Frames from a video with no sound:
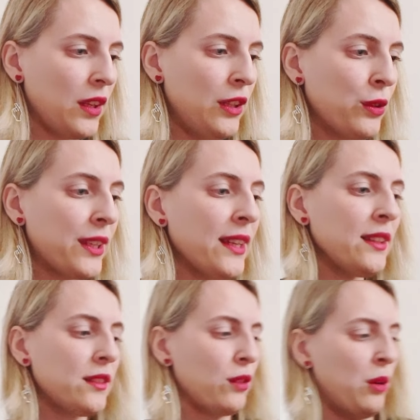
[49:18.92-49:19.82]
You
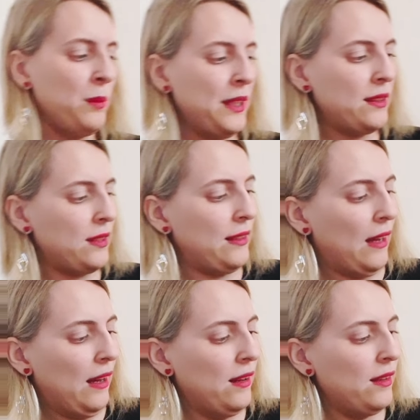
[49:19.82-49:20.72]
can't omit
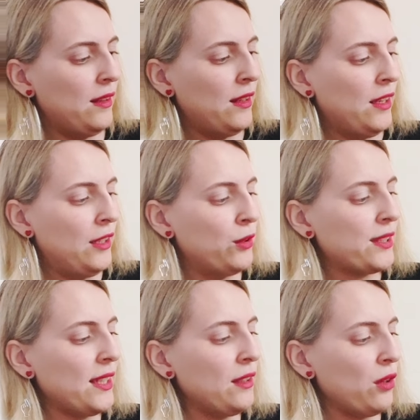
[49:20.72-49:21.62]
ja. You
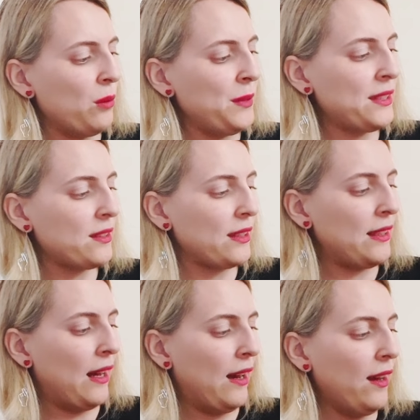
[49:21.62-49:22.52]
can omit
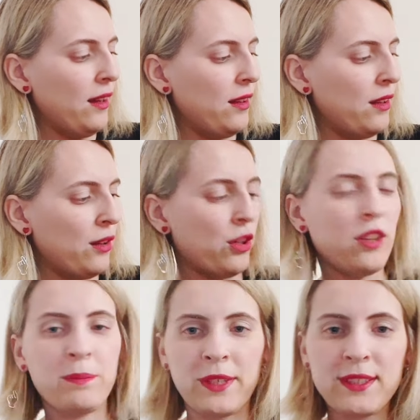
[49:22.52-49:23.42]
ja
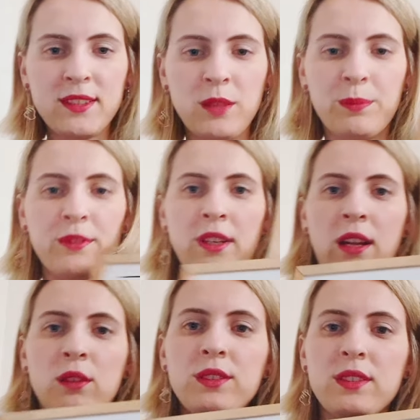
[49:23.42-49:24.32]
or personal
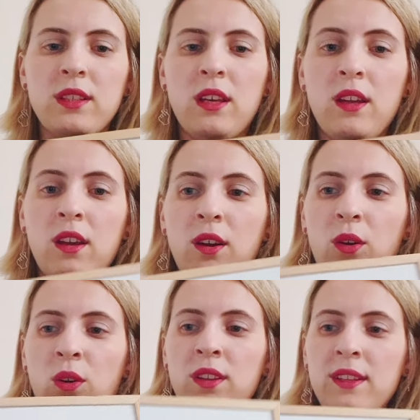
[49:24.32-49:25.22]
pronouns
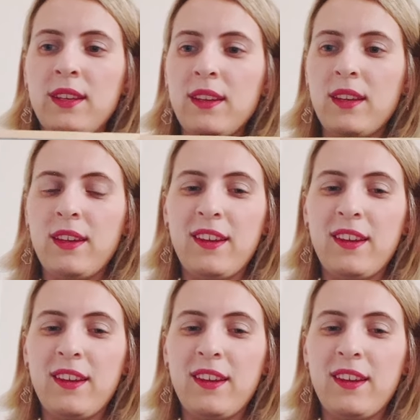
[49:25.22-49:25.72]
only